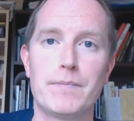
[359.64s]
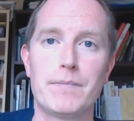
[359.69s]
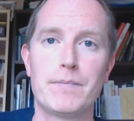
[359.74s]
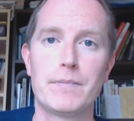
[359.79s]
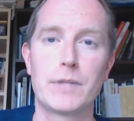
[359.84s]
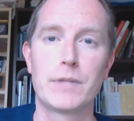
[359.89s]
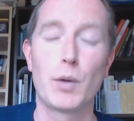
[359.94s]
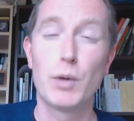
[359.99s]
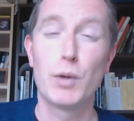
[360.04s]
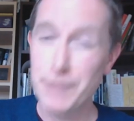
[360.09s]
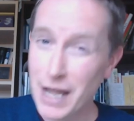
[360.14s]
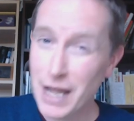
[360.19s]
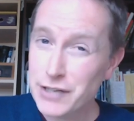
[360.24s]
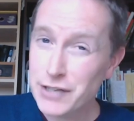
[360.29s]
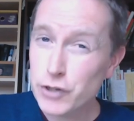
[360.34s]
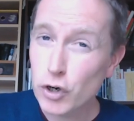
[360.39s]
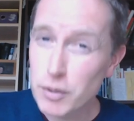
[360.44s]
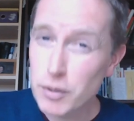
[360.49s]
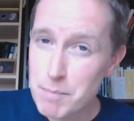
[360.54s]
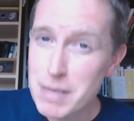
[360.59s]
Well, if that's
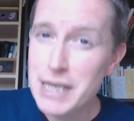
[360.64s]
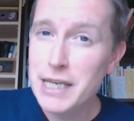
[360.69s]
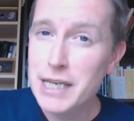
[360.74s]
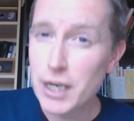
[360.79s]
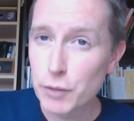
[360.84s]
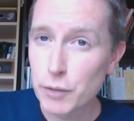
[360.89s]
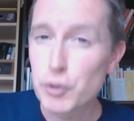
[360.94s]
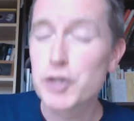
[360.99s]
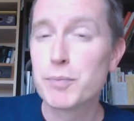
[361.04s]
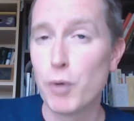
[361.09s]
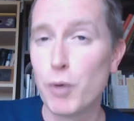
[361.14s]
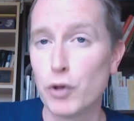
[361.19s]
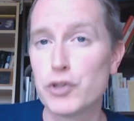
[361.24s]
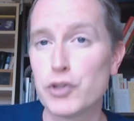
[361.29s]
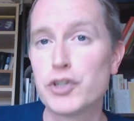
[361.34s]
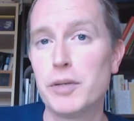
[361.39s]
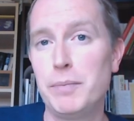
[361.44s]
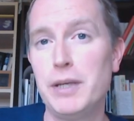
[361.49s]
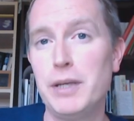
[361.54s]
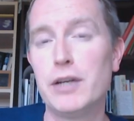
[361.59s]
our immediate response
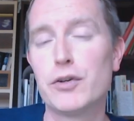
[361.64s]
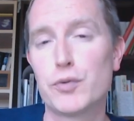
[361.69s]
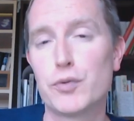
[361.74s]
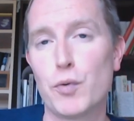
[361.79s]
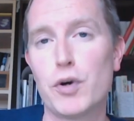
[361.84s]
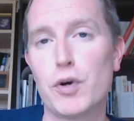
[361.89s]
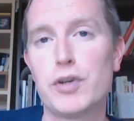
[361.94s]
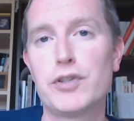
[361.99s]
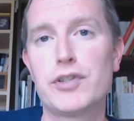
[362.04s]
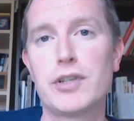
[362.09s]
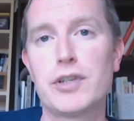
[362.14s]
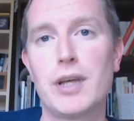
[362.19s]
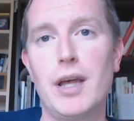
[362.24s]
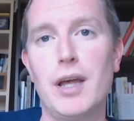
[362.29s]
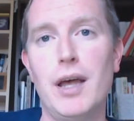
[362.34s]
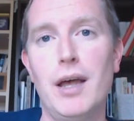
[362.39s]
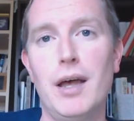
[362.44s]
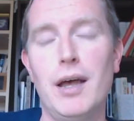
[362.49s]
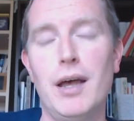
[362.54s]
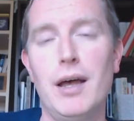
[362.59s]
to Peter's words,
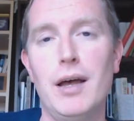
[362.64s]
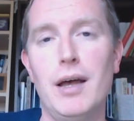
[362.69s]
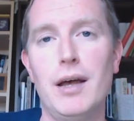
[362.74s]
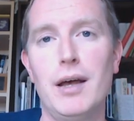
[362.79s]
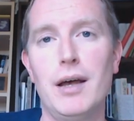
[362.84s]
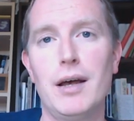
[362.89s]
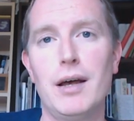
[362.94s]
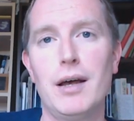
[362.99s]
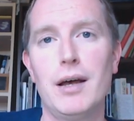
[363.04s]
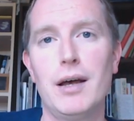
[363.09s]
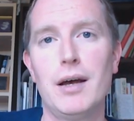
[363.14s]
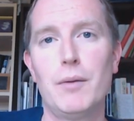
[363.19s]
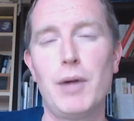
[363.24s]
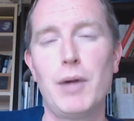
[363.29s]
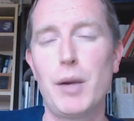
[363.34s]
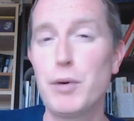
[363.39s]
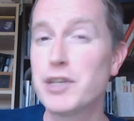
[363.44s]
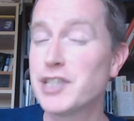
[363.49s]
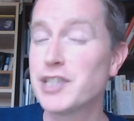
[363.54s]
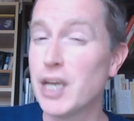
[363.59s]
I
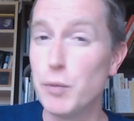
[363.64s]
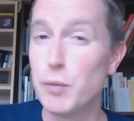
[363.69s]
want to say we